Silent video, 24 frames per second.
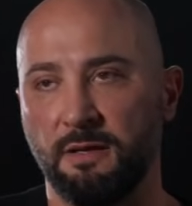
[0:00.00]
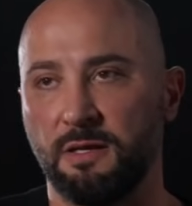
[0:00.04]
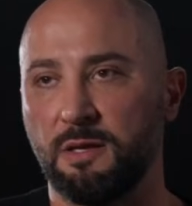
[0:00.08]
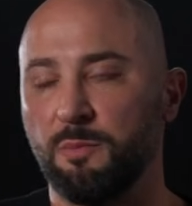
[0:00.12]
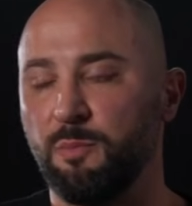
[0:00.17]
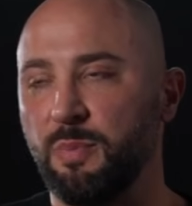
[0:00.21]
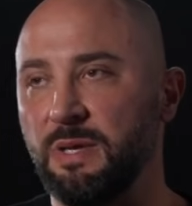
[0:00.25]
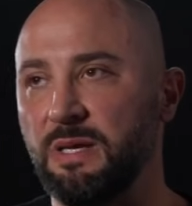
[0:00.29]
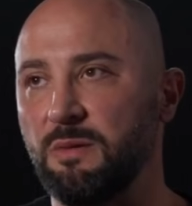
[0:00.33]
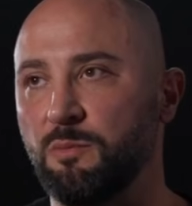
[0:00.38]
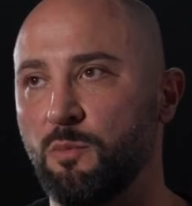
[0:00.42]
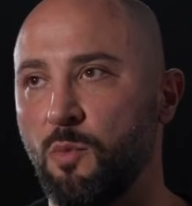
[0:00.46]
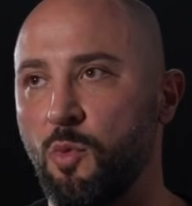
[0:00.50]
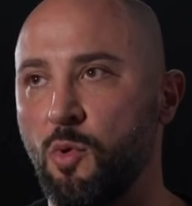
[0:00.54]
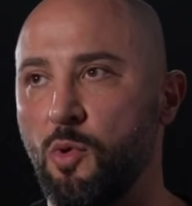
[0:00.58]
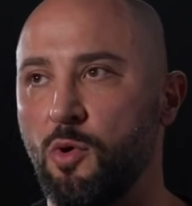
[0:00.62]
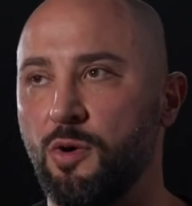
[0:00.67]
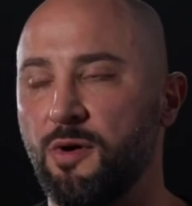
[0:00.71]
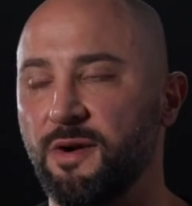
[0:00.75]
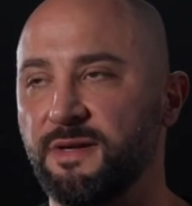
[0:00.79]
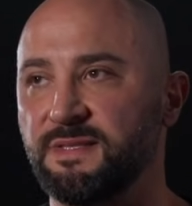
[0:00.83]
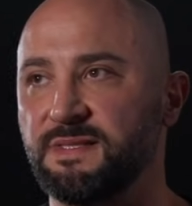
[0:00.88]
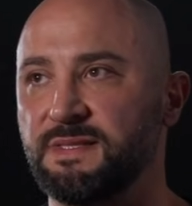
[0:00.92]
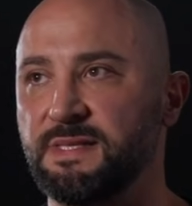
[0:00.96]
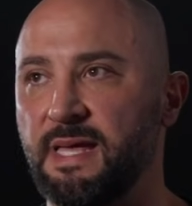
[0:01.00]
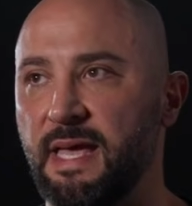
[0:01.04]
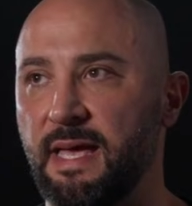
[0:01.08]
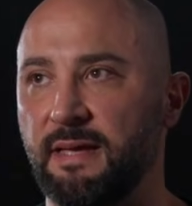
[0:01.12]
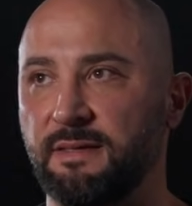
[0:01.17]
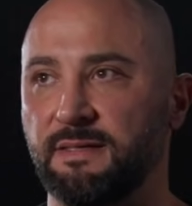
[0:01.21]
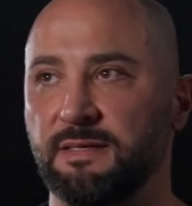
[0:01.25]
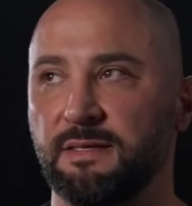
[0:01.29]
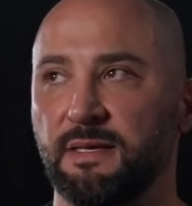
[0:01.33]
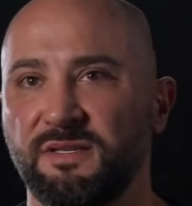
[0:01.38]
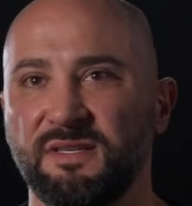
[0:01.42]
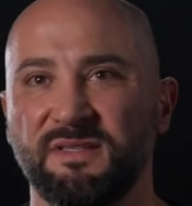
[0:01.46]
to compete more, is
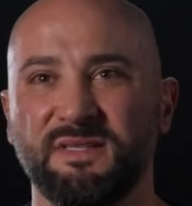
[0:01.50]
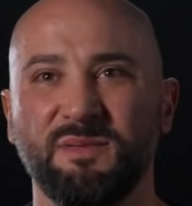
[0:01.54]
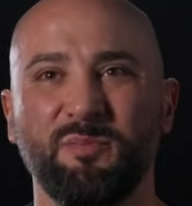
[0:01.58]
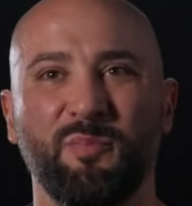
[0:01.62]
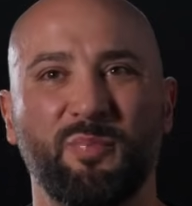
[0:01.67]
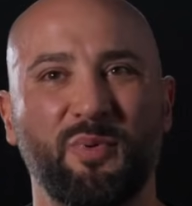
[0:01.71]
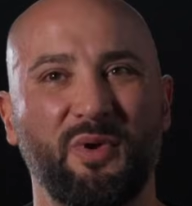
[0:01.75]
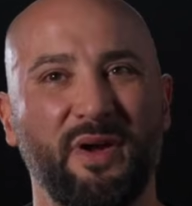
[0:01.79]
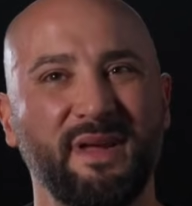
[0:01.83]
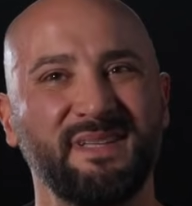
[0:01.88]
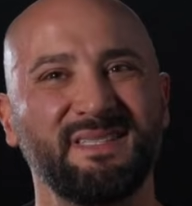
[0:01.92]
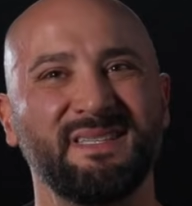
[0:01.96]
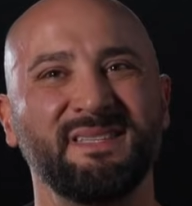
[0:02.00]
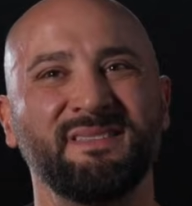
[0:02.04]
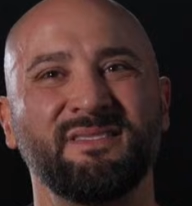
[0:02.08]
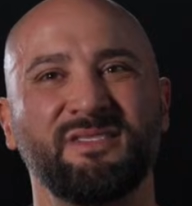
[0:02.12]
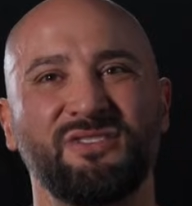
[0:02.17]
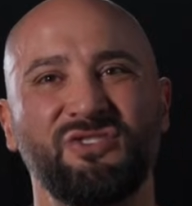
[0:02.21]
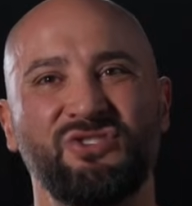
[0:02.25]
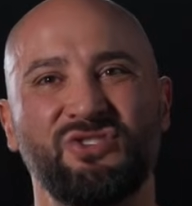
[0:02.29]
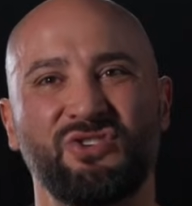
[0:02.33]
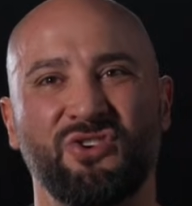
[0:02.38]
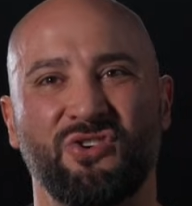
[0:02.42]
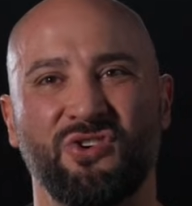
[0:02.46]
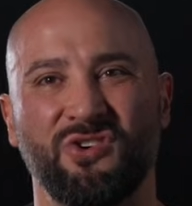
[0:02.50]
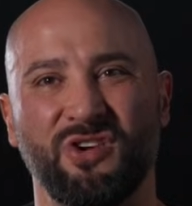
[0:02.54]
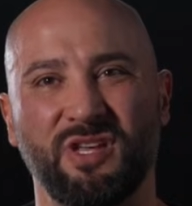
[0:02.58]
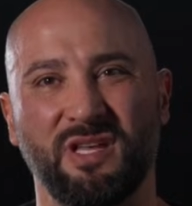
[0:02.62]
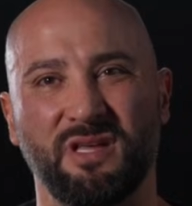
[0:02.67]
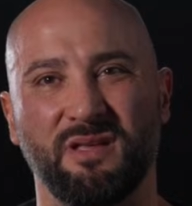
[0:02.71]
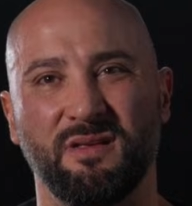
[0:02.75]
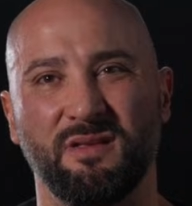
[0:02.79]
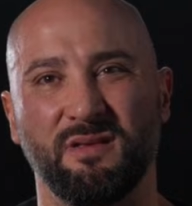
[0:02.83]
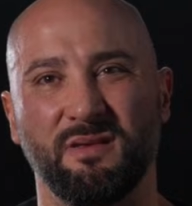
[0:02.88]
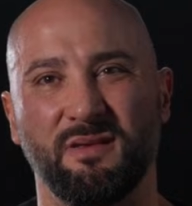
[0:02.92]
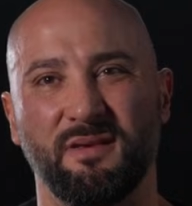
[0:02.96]
that just embracing the journey.
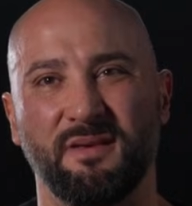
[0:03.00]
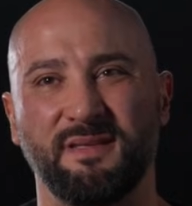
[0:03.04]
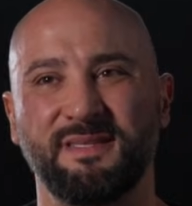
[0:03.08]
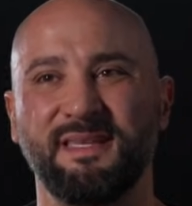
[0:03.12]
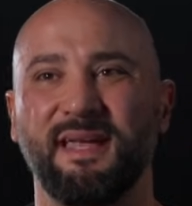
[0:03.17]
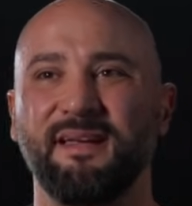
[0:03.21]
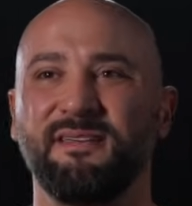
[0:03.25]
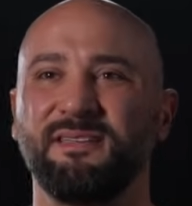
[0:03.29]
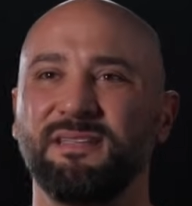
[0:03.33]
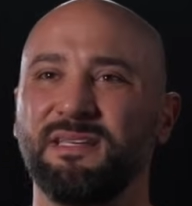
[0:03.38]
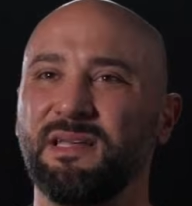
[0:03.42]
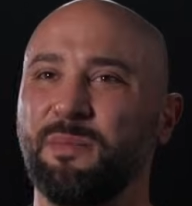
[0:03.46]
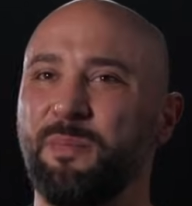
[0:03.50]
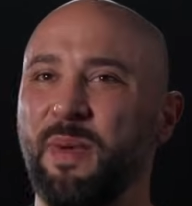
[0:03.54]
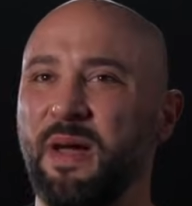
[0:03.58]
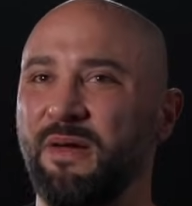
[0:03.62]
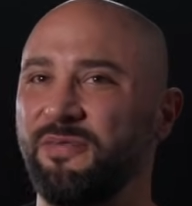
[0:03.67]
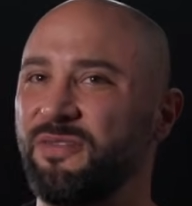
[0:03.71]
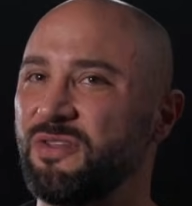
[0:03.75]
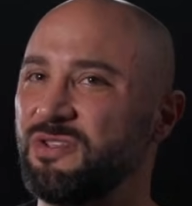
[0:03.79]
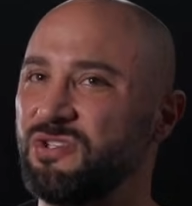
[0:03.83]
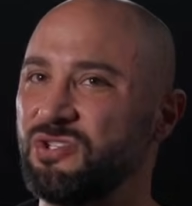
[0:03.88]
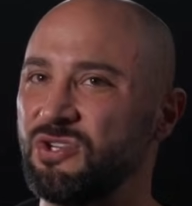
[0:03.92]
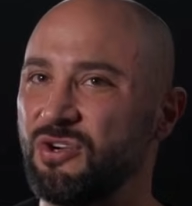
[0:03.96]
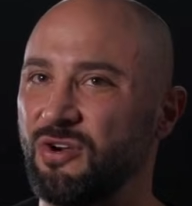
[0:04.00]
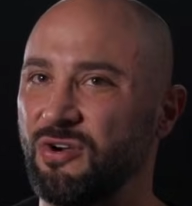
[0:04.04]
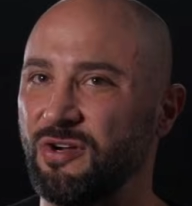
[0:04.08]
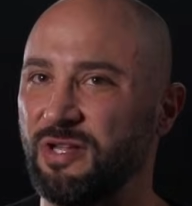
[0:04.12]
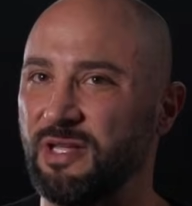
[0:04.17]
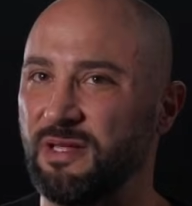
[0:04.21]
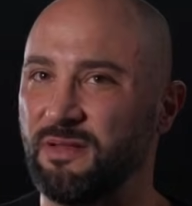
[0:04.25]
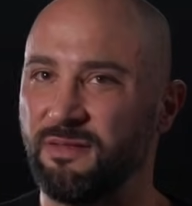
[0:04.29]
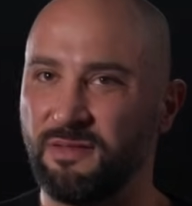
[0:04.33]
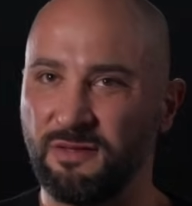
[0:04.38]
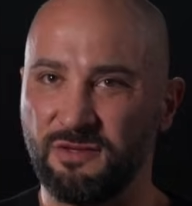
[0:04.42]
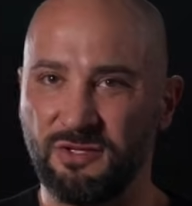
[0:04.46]
It's actually about the
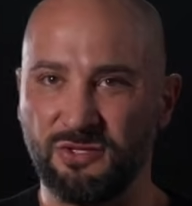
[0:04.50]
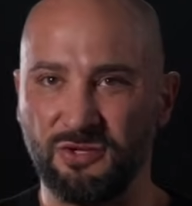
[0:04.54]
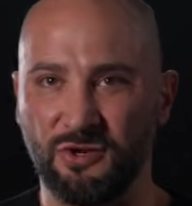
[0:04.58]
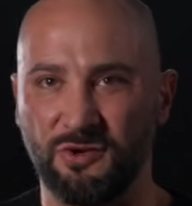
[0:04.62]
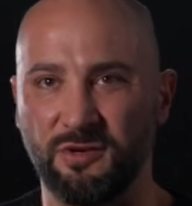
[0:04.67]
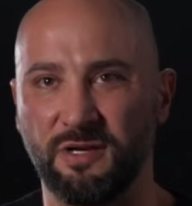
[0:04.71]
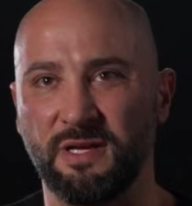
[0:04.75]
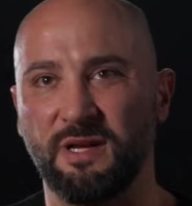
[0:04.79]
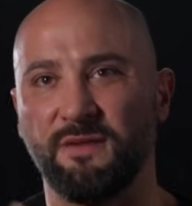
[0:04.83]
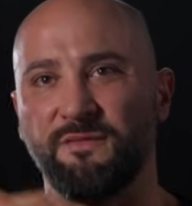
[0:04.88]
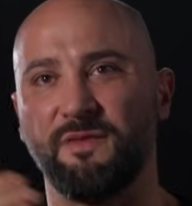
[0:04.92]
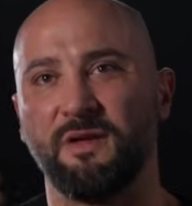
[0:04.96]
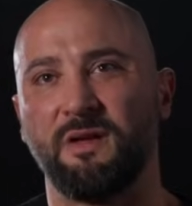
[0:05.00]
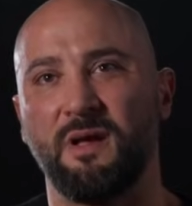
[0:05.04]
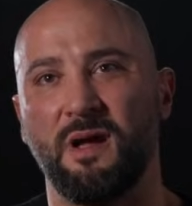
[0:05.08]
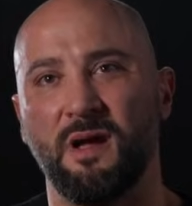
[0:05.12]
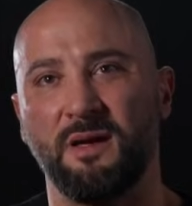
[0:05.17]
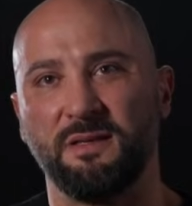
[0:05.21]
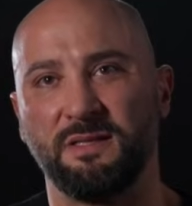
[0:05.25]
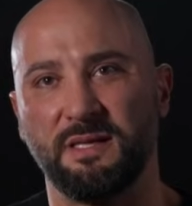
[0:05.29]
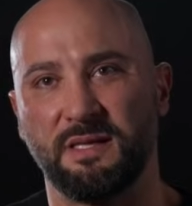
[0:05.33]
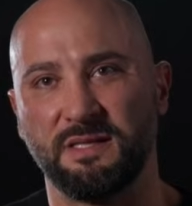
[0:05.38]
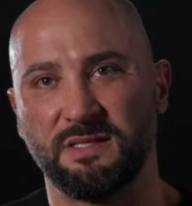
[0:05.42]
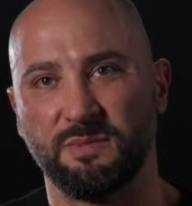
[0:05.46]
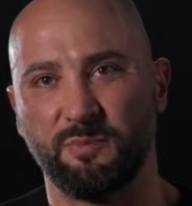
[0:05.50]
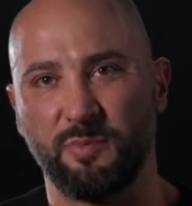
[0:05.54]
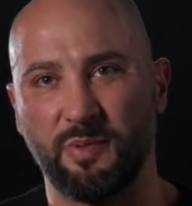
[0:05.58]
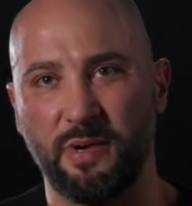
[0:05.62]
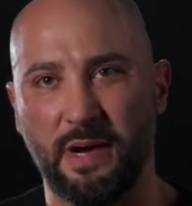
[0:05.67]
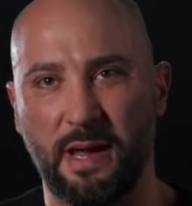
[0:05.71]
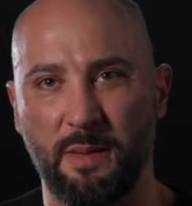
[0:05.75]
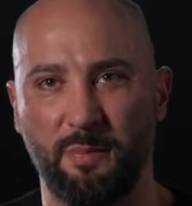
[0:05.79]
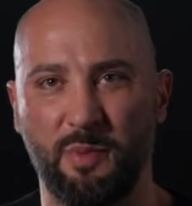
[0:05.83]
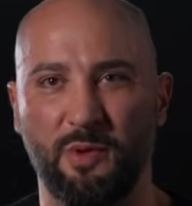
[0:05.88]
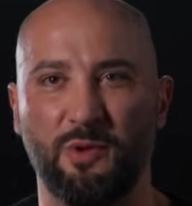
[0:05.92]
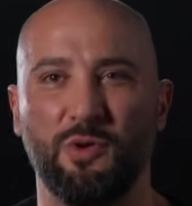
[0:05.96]
journey of the contest
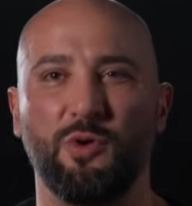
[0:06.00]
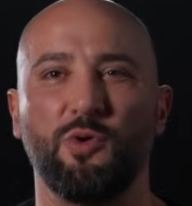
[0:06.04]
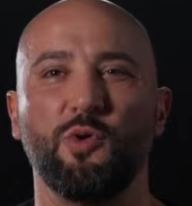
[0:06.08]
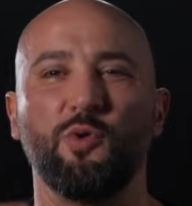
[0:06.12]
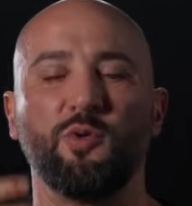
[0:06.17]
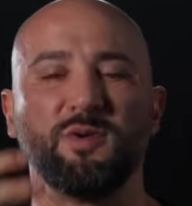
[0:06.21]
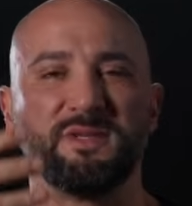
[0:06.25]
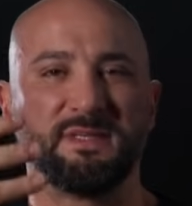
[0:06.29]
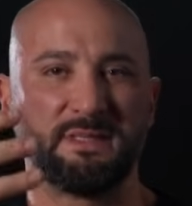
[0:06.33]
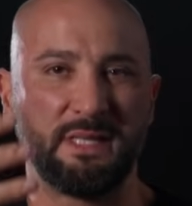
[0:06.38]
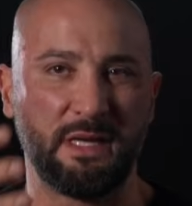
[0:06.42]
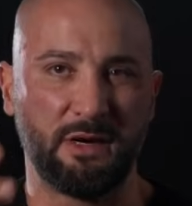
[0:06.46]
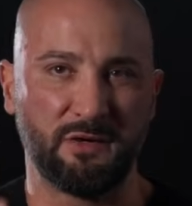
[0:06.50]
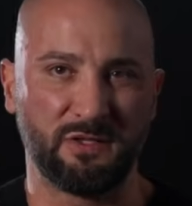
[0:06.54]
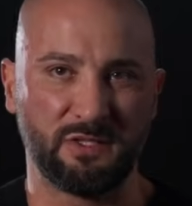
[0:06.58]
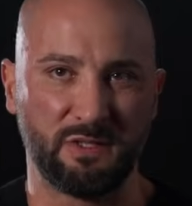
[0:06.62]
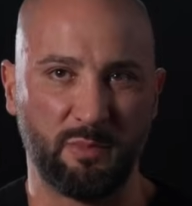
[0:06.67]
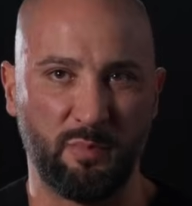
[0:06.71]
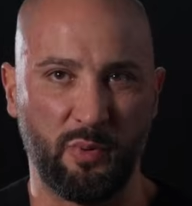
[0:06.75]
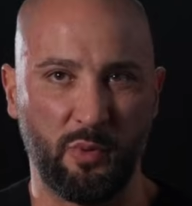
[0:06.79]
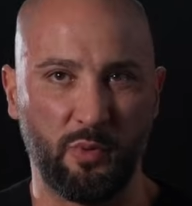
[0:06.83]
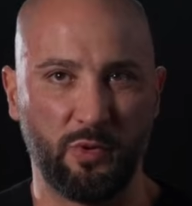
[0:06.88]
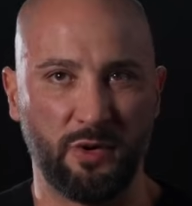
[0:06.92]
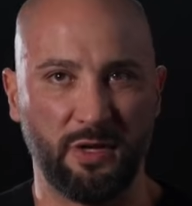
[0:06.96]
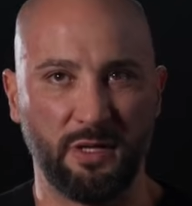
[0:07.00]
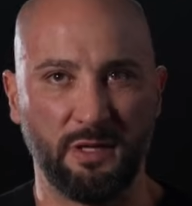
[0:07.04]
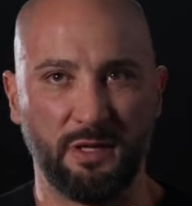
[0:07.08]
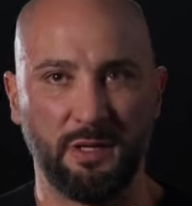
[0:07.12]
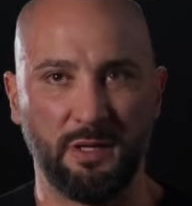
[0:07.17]
prep, who is there supporting